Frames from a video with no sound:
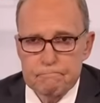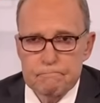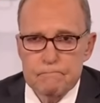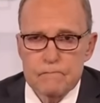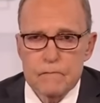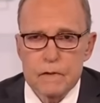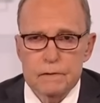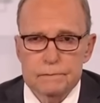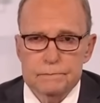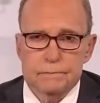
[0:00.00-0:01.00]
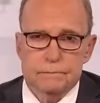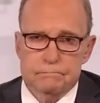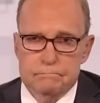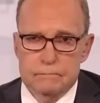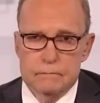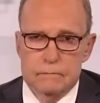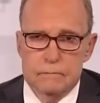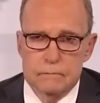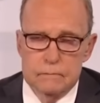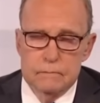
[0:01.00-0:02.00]

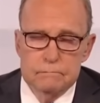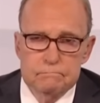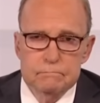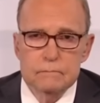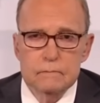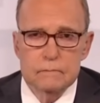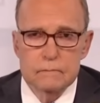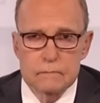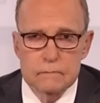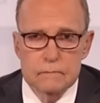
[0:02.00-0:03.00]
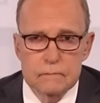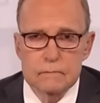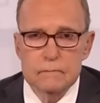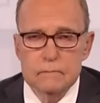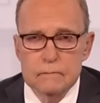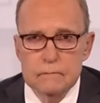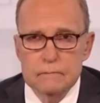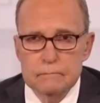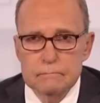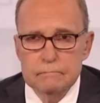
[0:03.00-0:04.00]

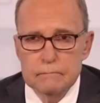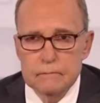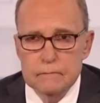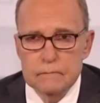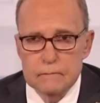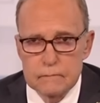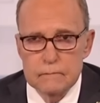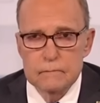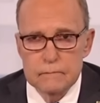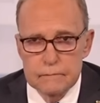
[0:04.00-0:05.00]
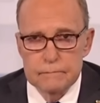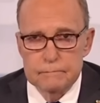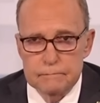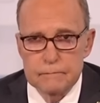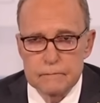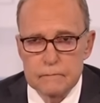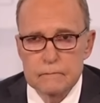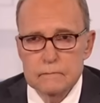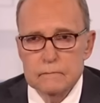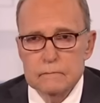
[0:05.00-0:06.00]

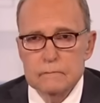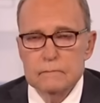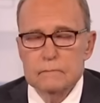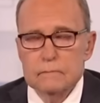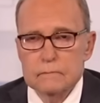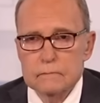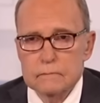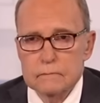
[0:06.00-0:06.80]
This person isn't speaking.